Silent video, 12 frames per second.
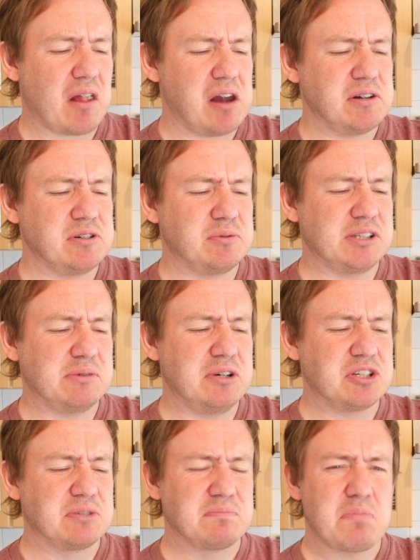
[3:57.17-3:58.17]
I don't know what that
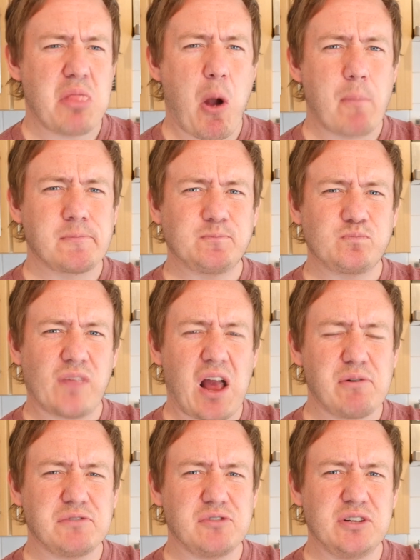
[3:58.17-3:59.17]
was.
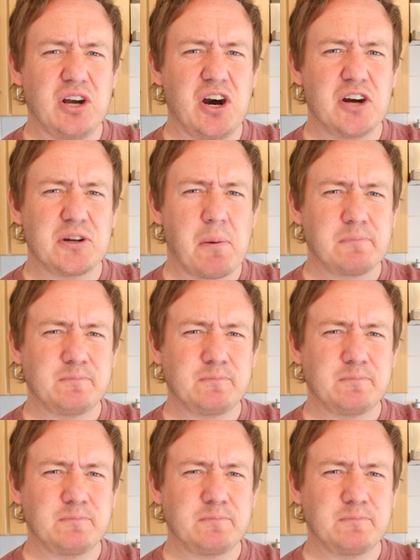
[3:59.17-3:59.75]
That was very hard.